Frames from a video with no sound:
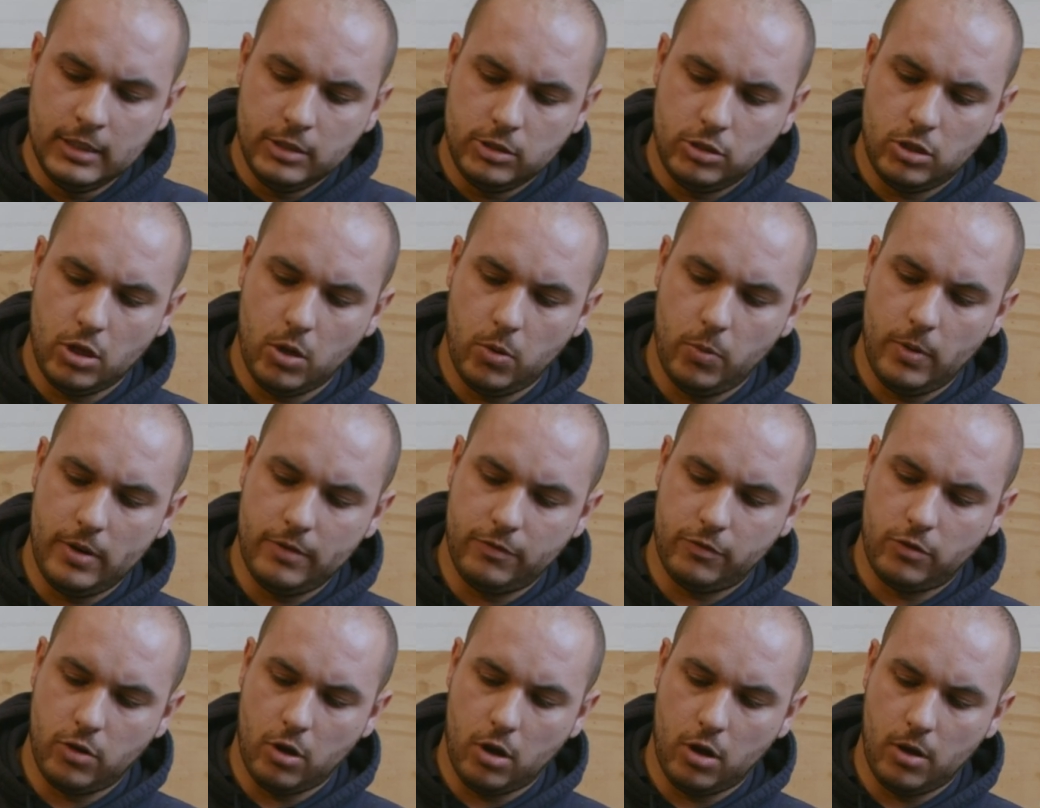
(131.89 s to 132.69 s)
So
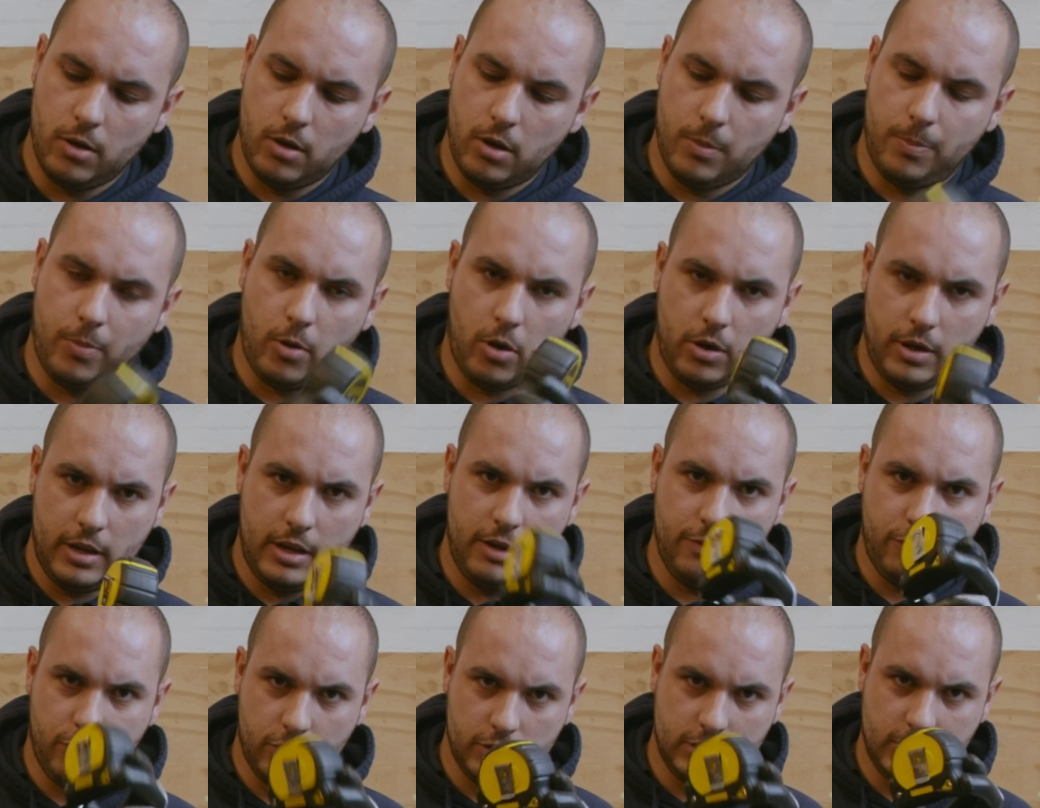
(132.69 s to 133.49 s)
we've got a point
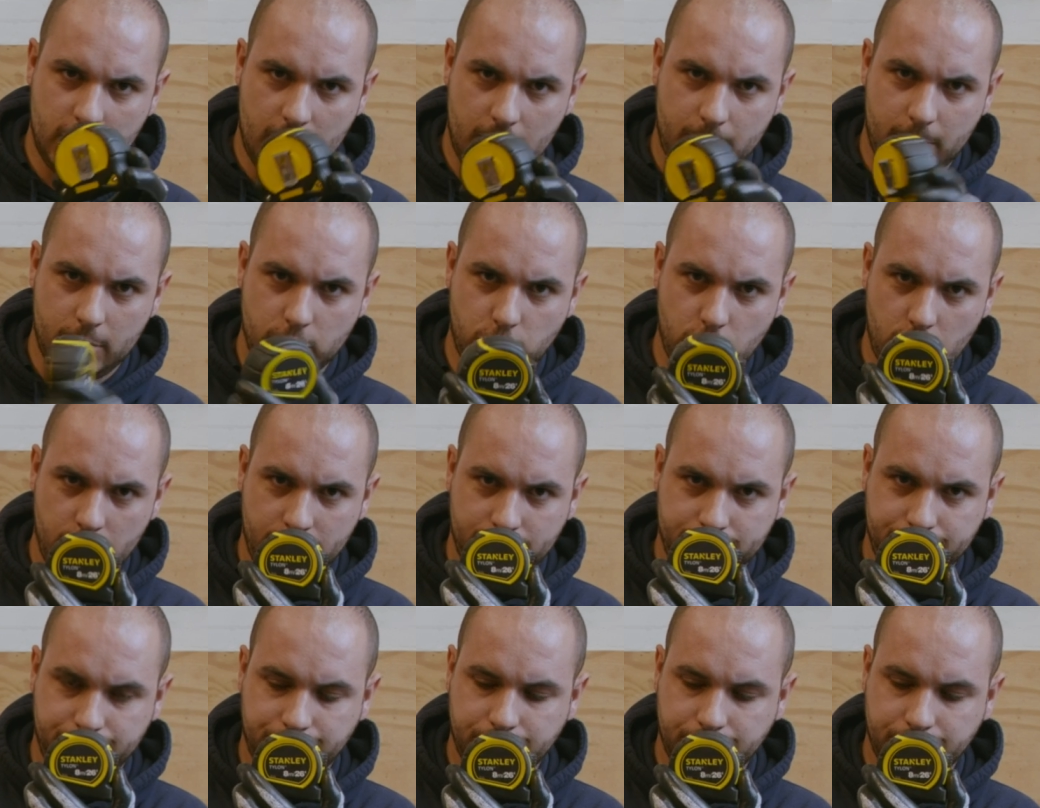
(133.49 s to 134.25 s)
here for the tape measure.